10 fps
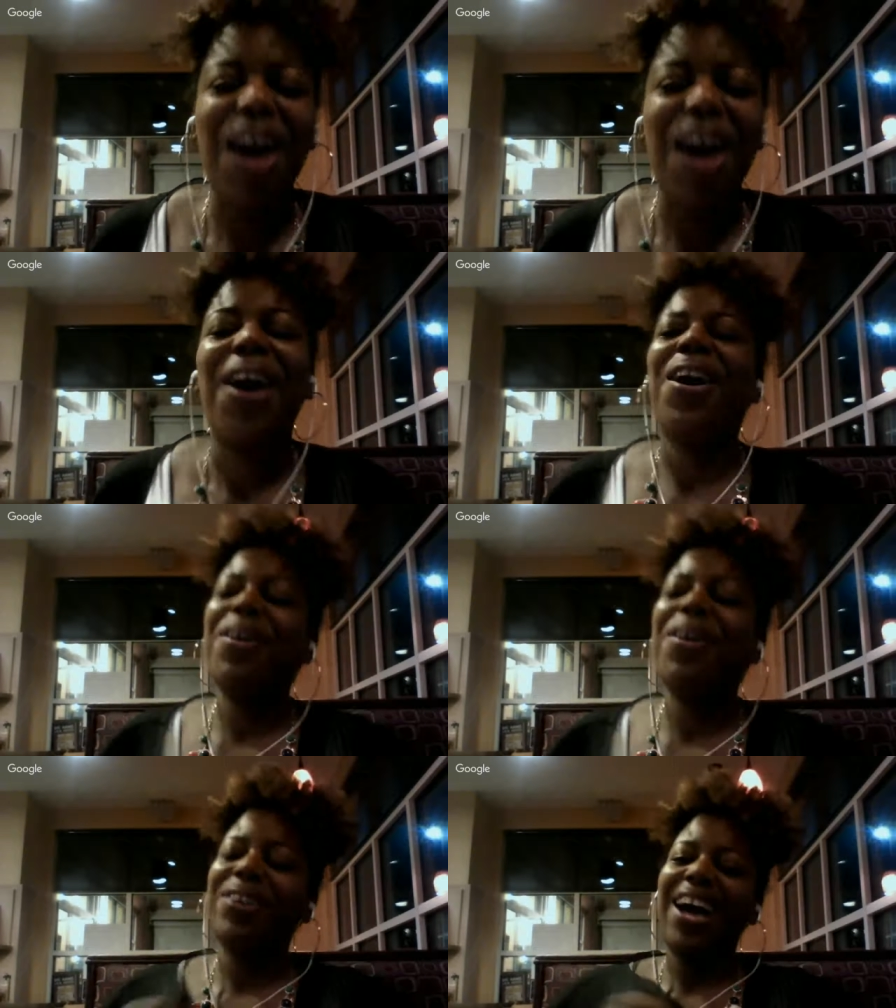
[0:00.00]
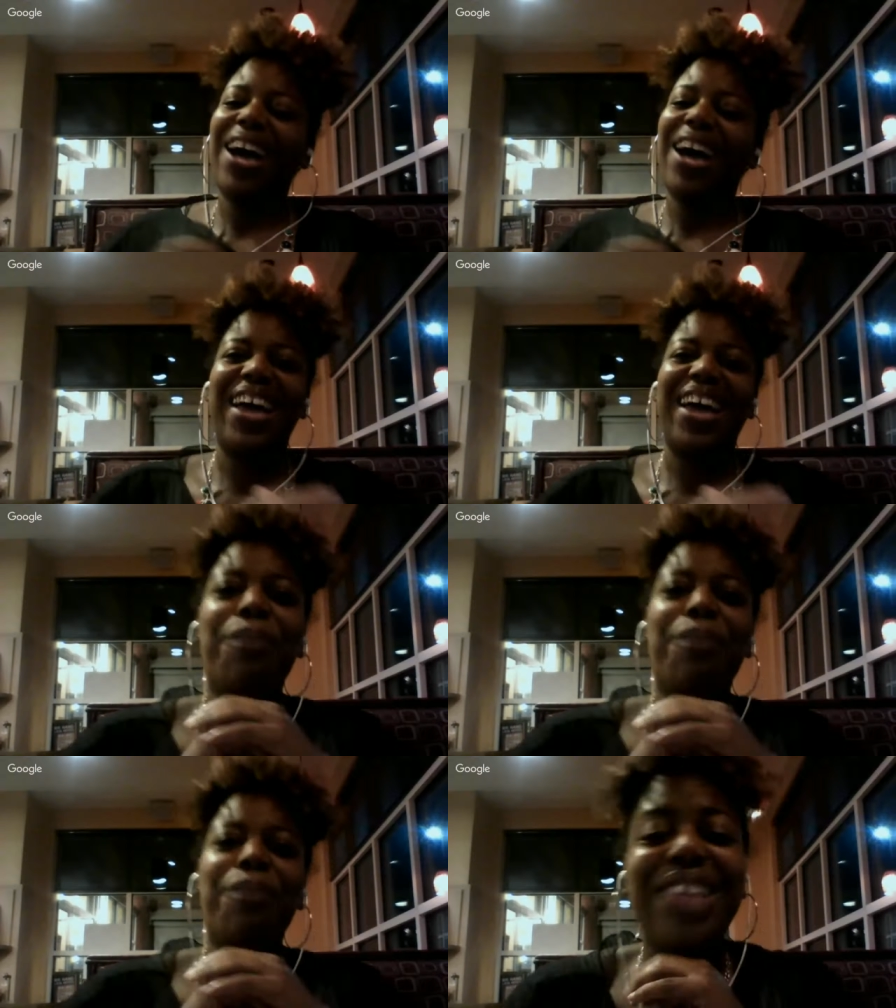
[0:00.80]
Oh God,
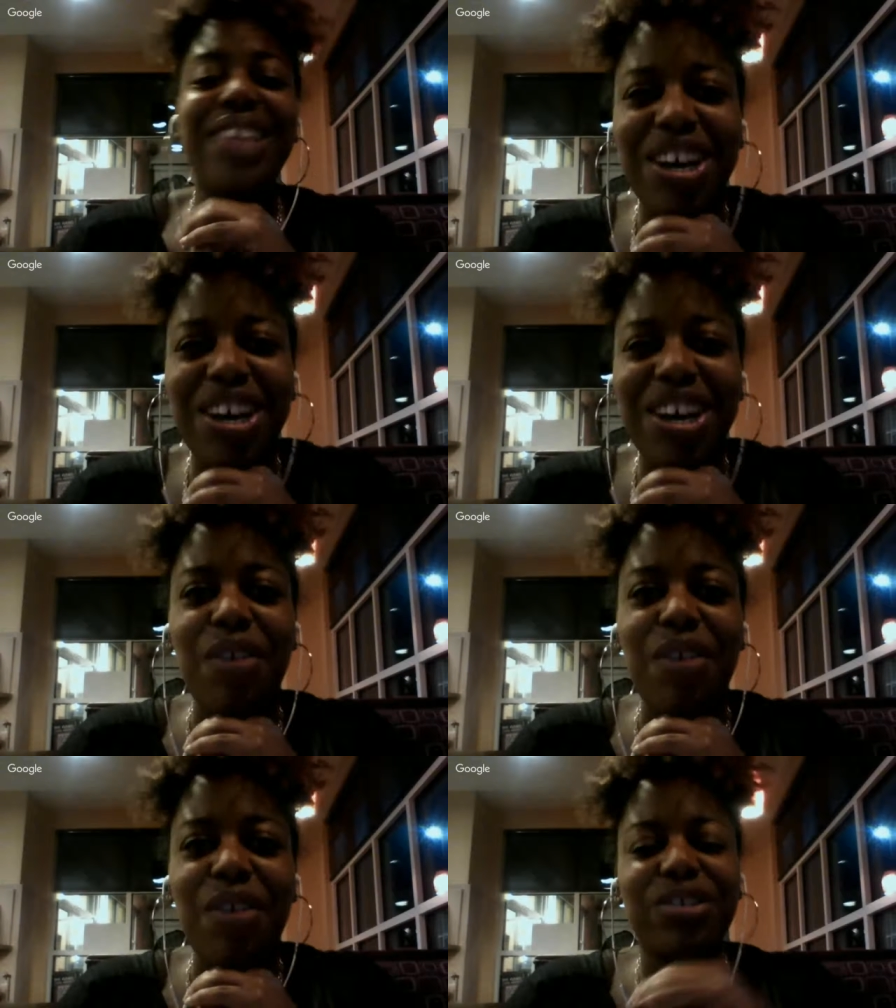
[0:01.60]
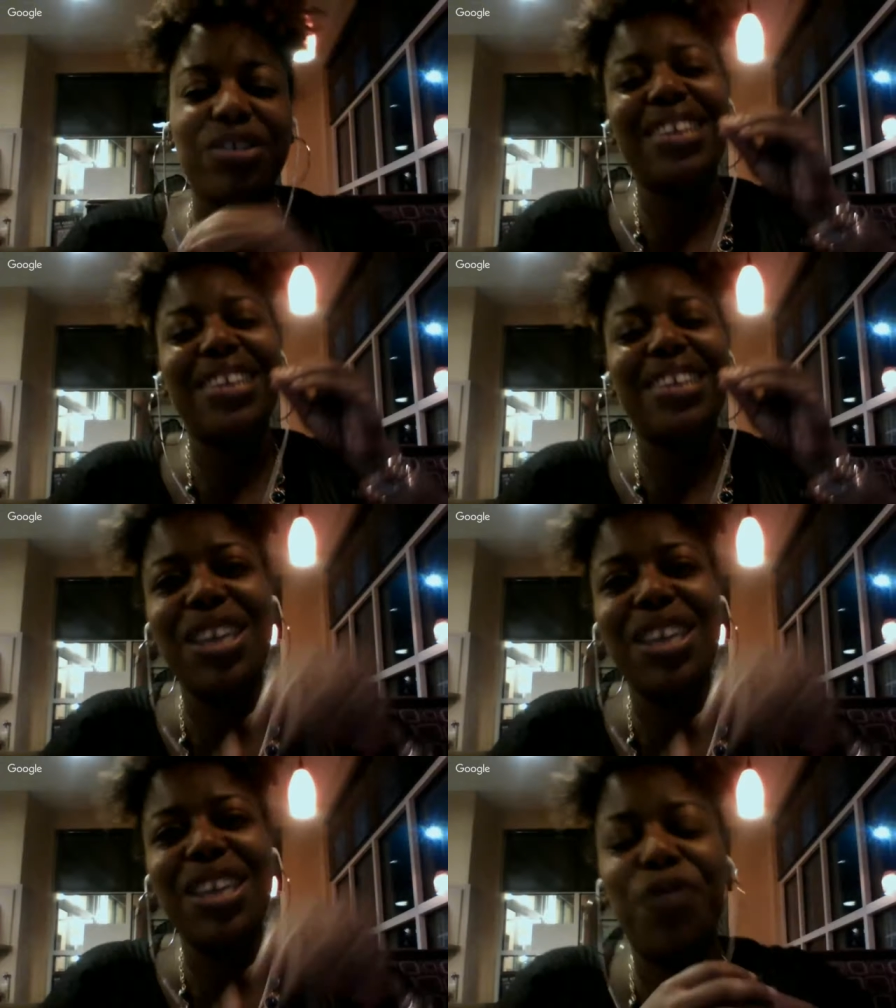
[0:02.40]
because I could not reverse. I still
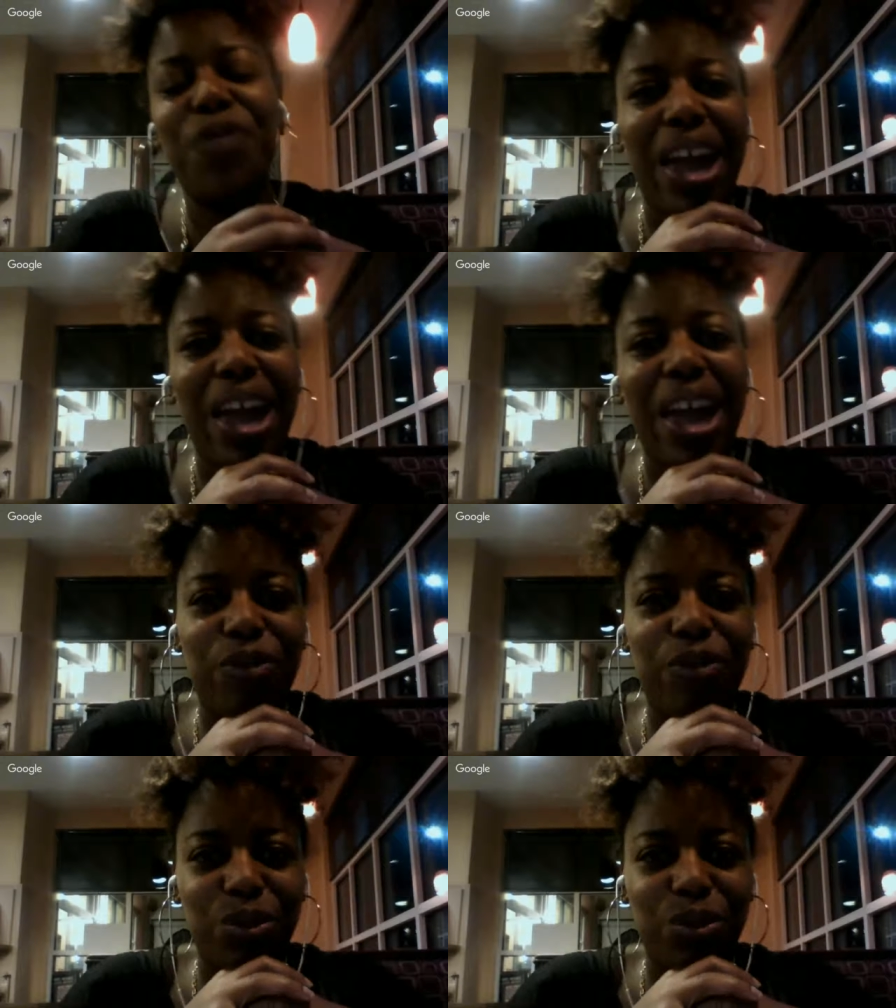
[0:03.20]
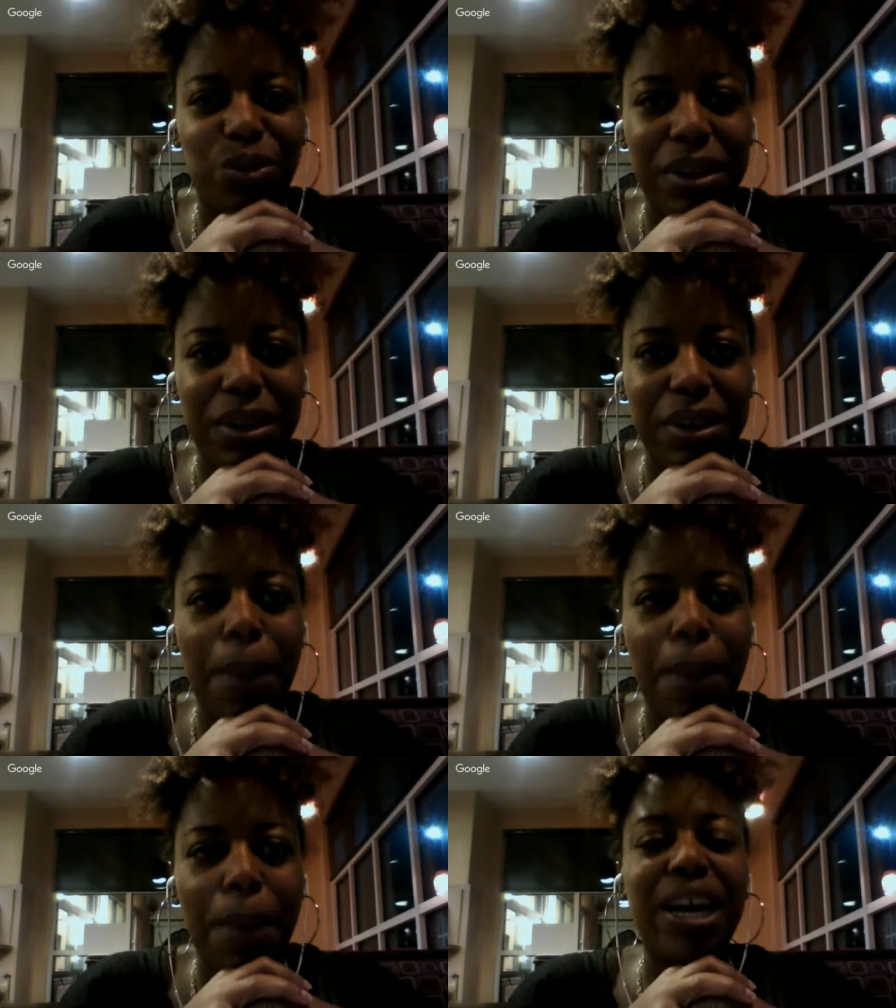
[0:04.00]
felt like a rich woman
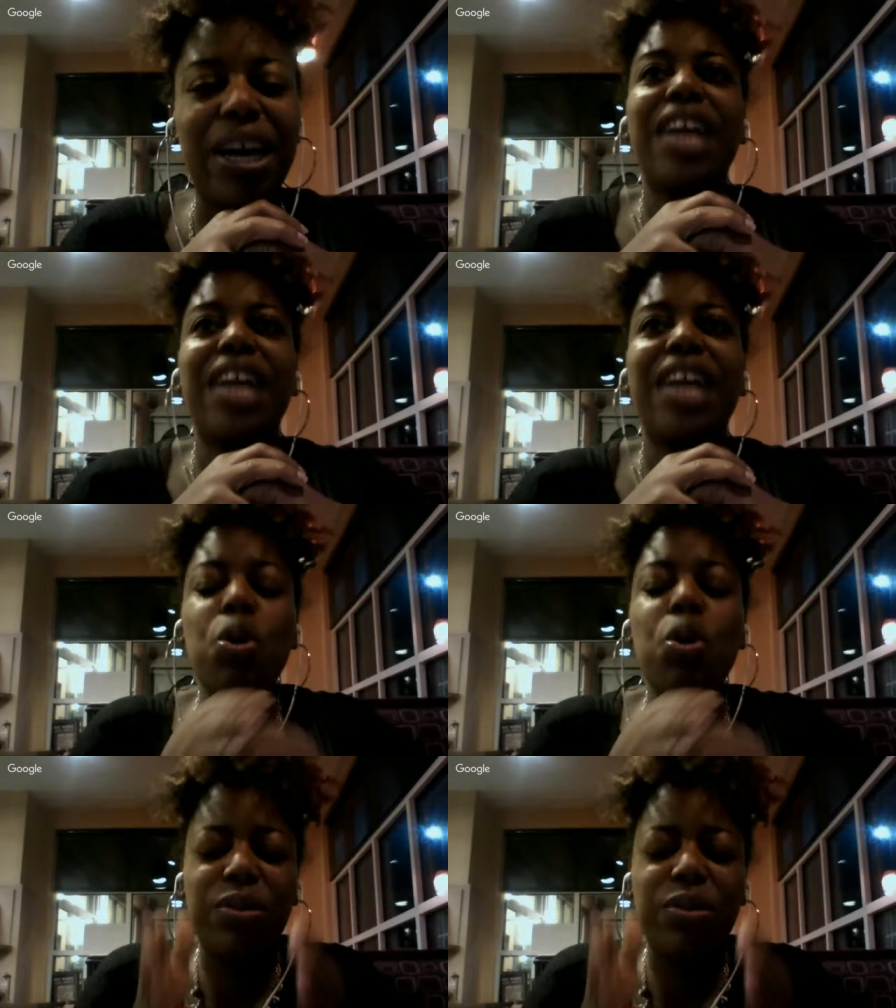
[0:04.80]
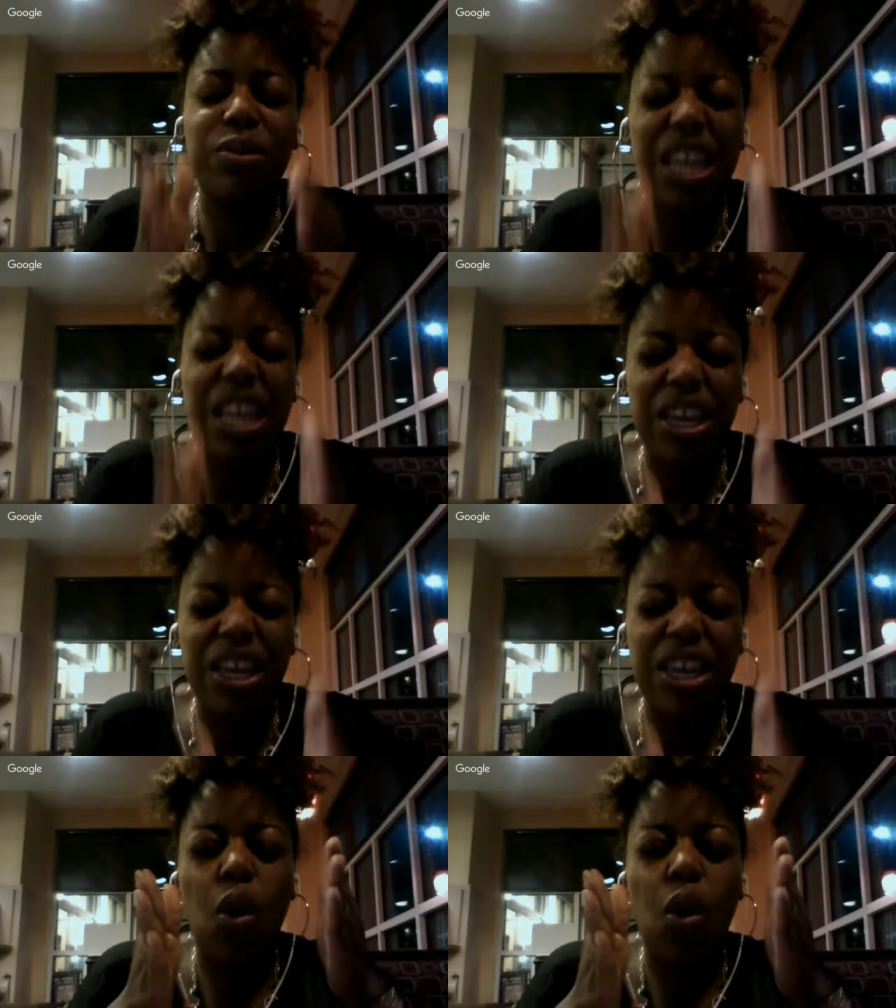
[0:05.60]
because I knew I was living
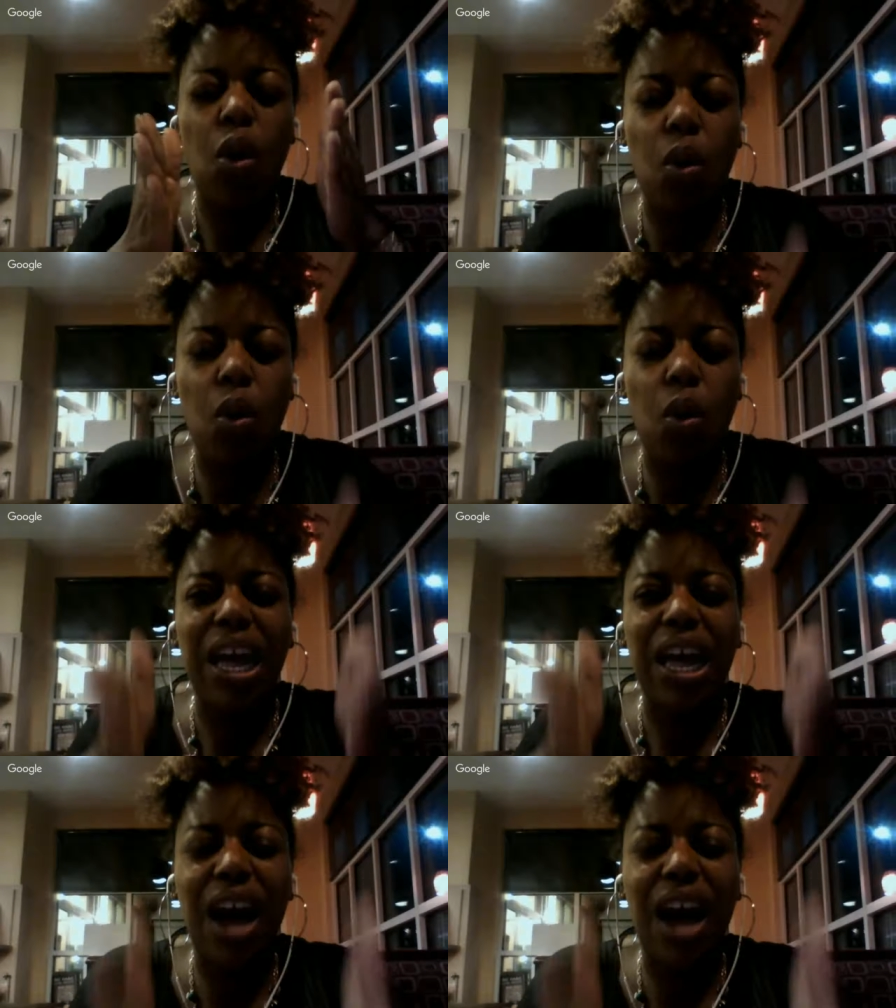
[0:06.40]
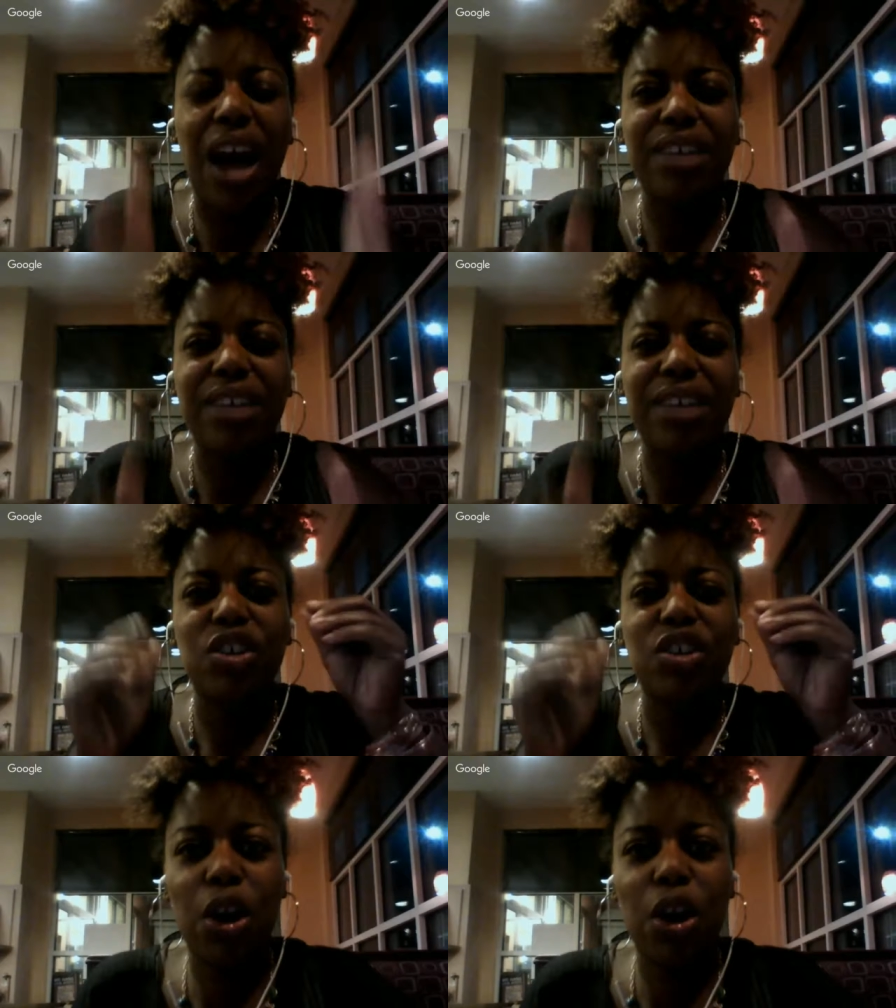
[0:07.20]
on God's
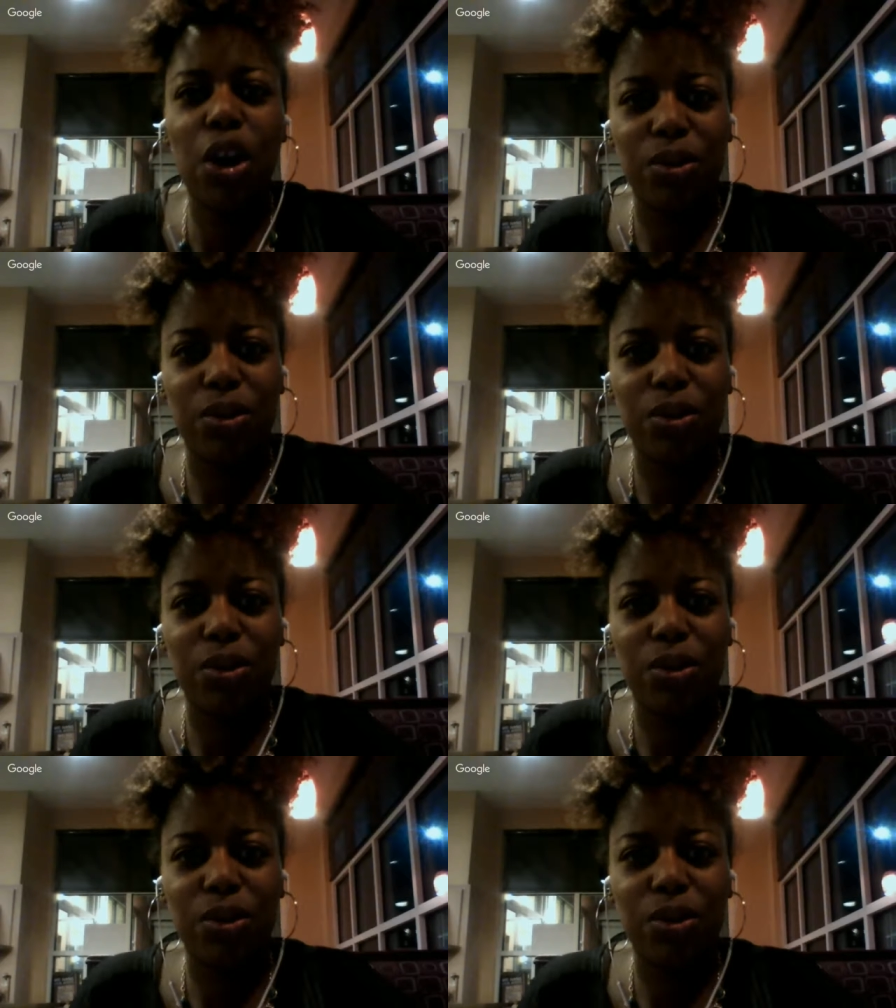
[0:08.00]
terms.